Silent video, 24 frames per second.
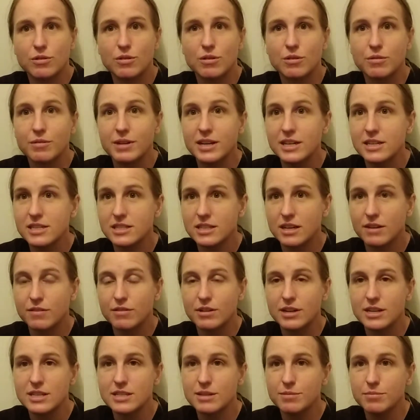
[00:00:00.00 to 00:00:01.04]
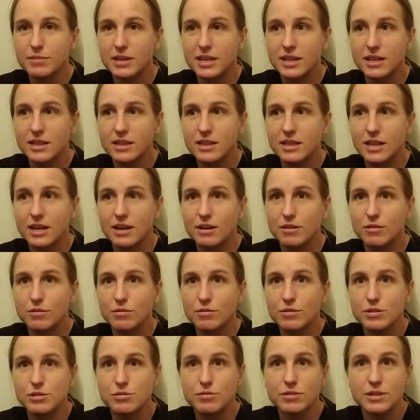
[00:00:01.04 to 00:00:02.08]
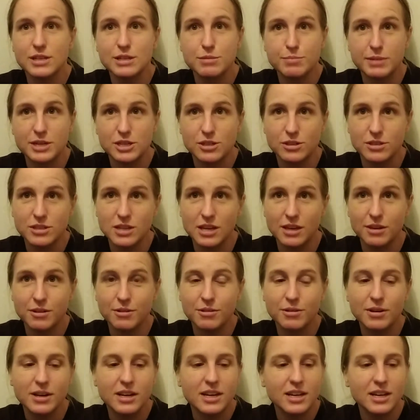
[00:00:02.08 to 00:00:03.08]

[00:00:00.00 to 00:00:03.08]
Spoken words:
or rediscovering something that was really special to you.